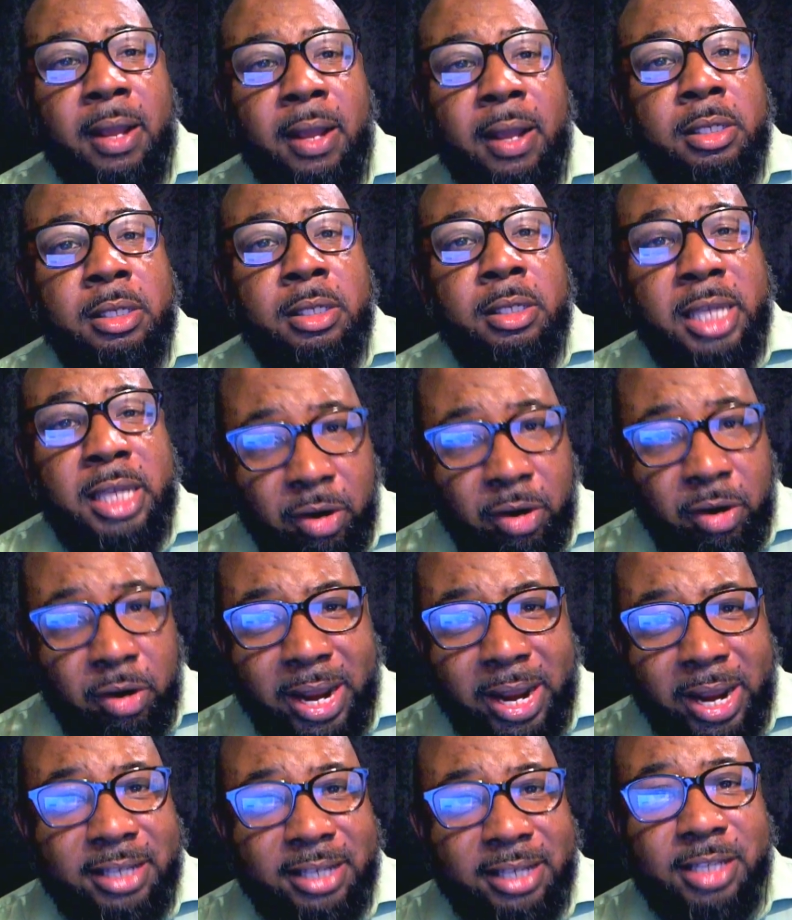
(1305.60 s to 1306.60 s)
to get
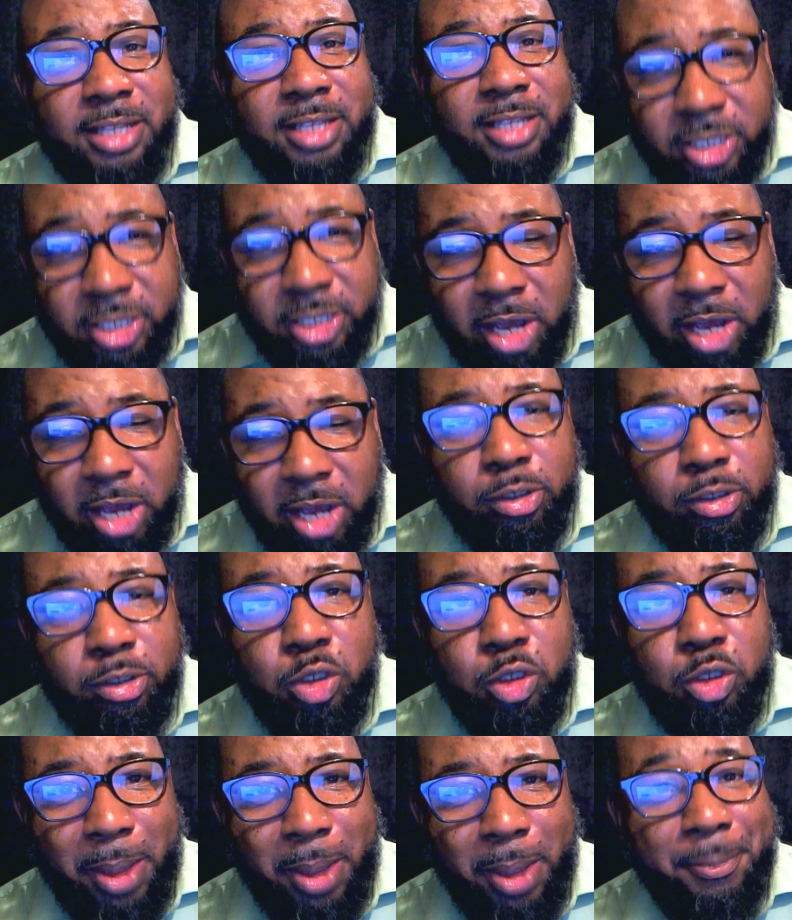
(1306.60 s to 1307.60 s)
ratings and sell a
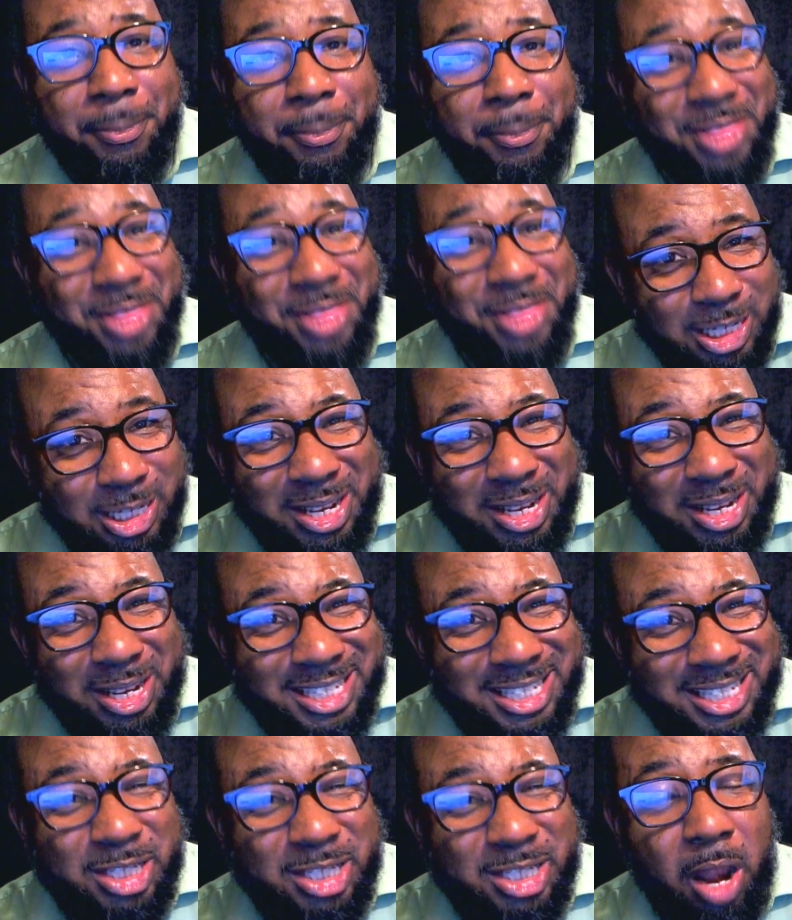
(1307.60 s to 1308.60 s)
newspaper, and that's what
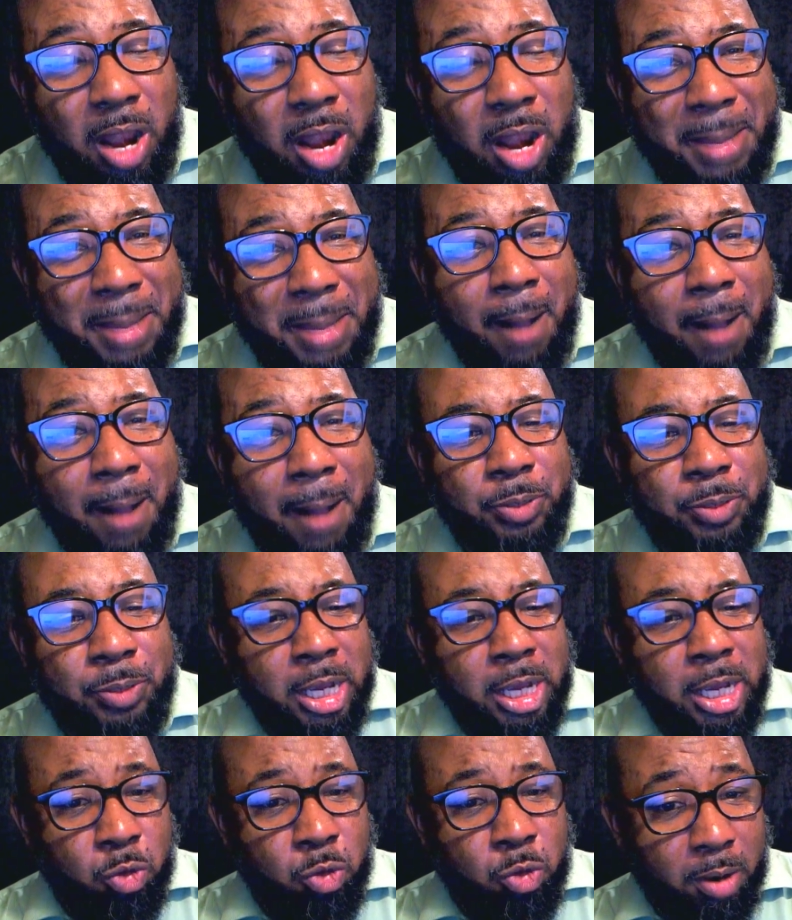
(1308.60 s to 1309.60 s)
this is all about.
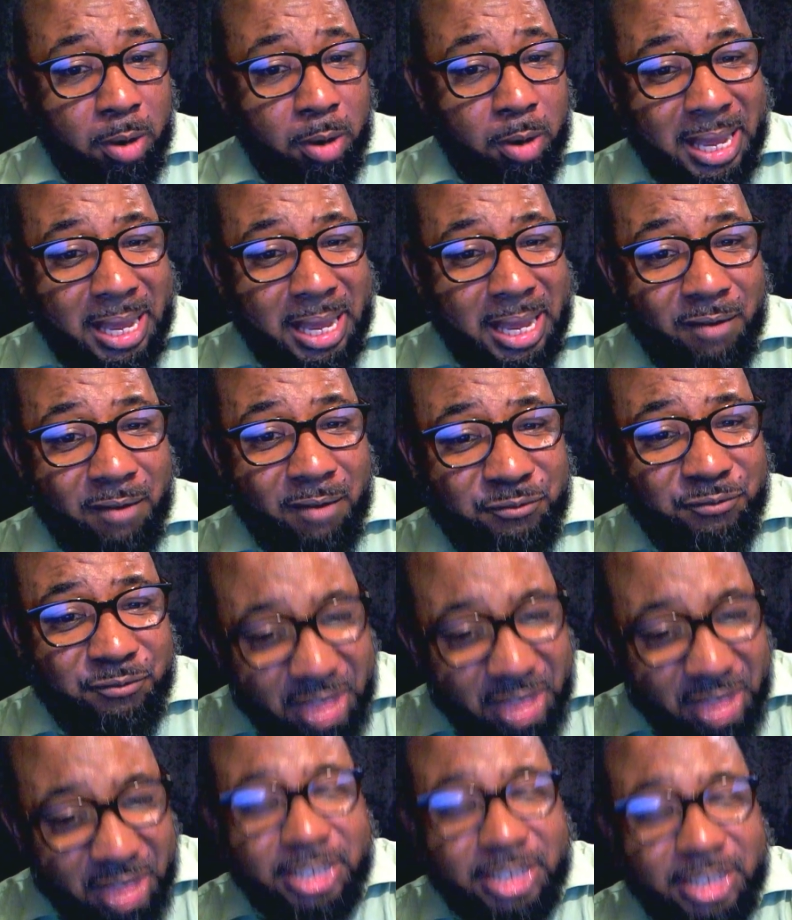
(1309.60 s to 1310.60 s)
And you want to make up
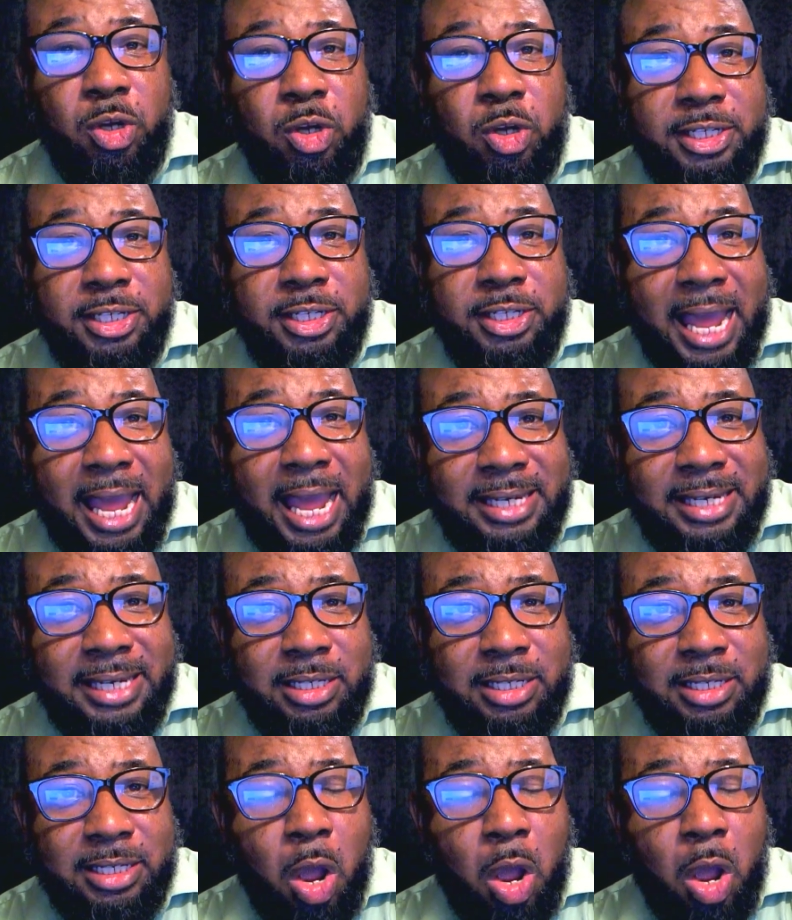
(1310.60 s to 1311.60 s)
fake stories like
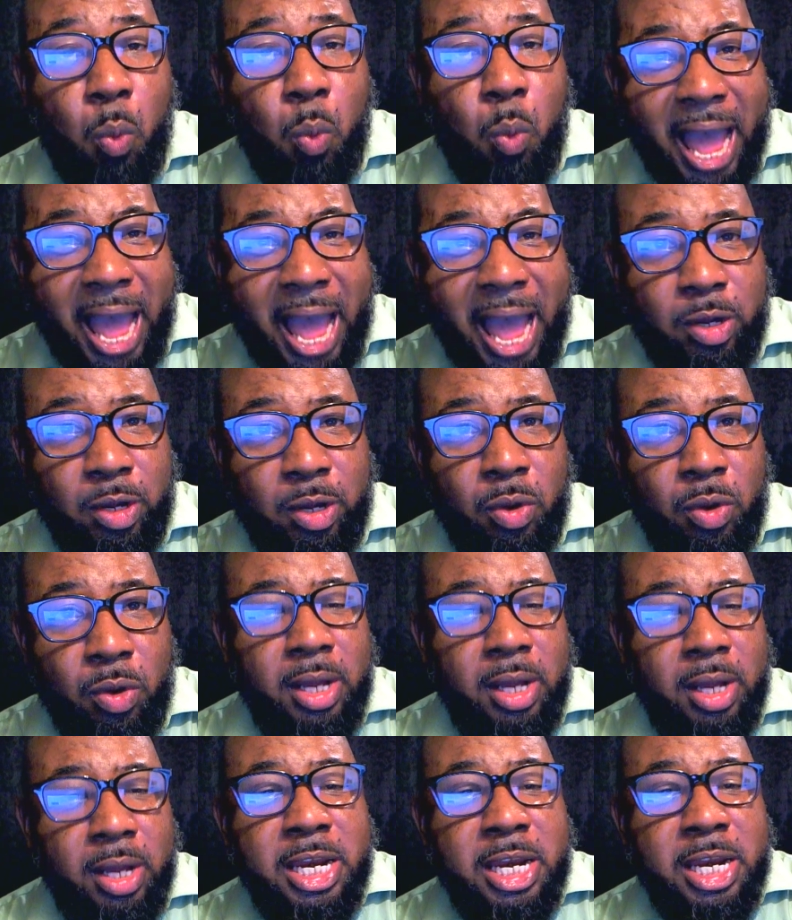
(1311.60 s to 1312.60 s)
this, Weigel,
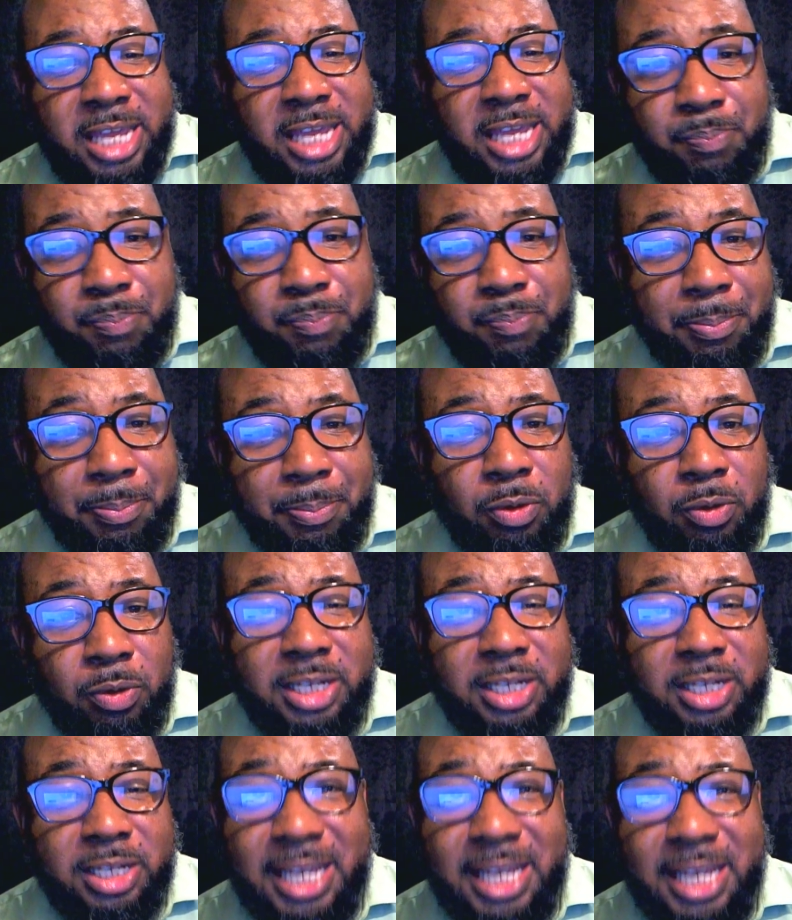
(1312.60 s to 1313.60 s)
to get people's
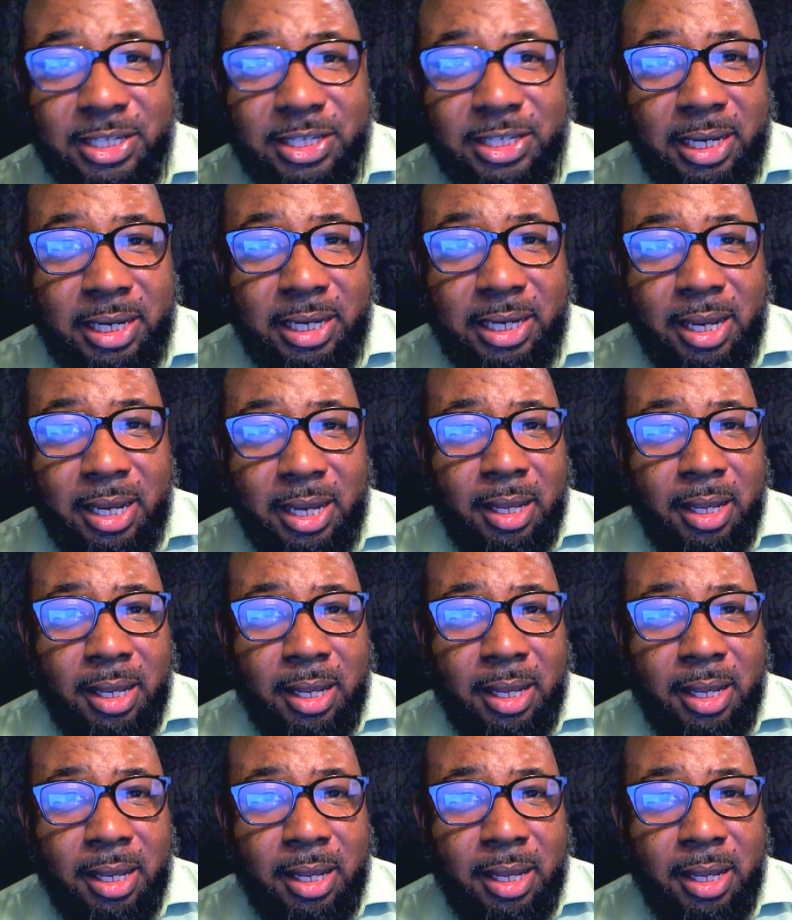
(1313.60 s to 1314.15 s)
attention.